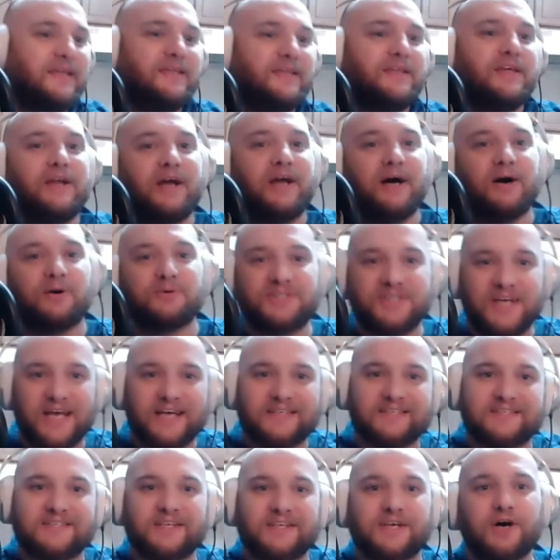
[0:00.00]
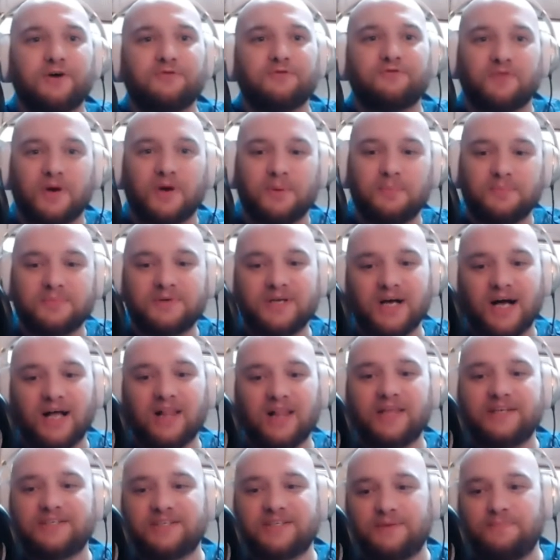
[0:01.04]
You know, she has to go from yes.
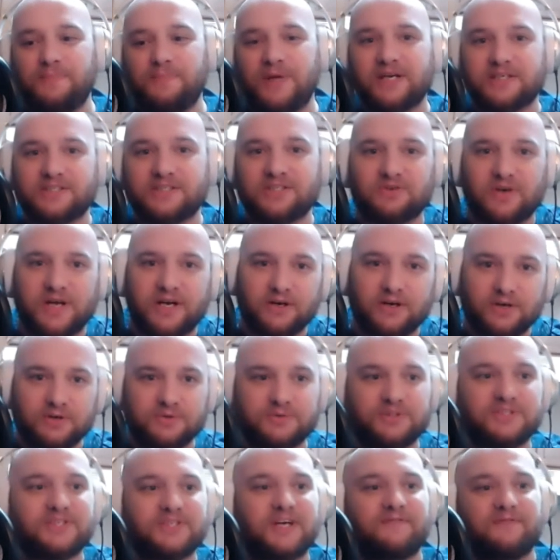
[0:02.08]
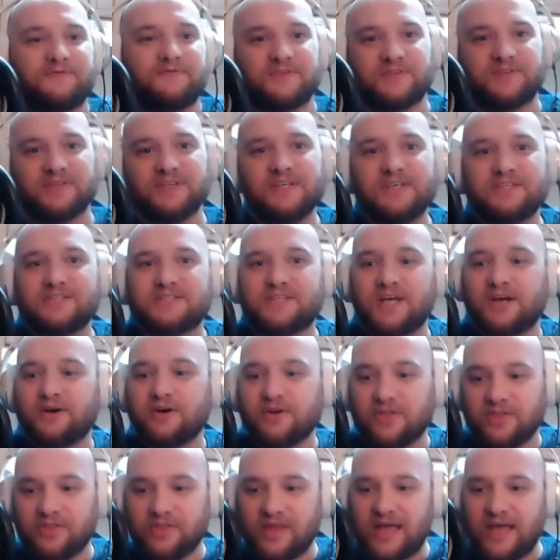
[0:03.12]
college administrator who shoves
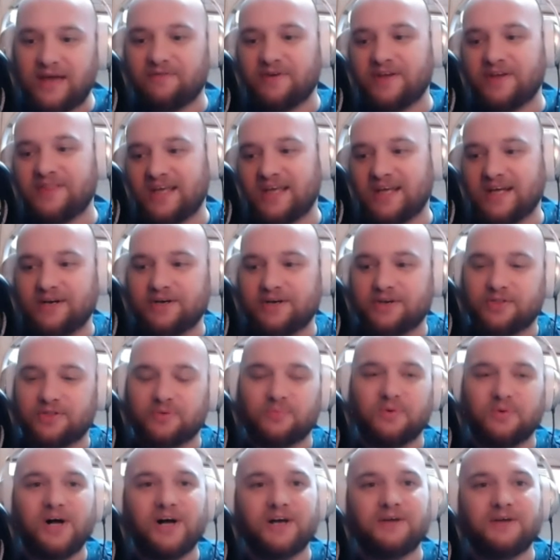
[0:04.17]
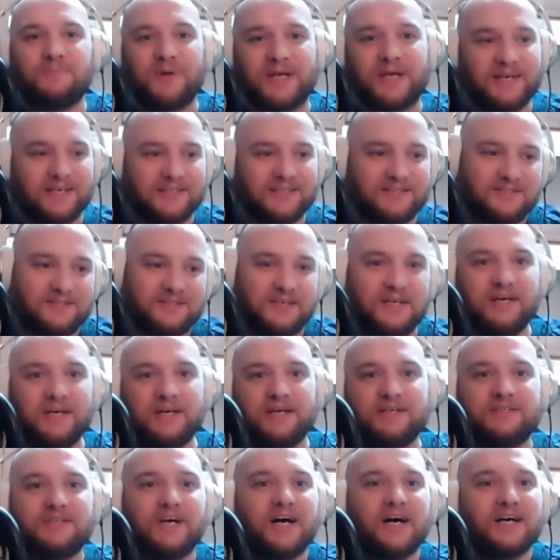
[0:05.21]
everything under the rug because
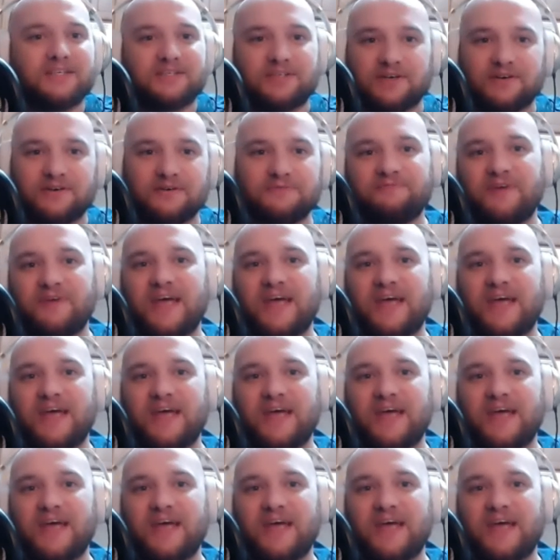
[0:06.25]
Dr.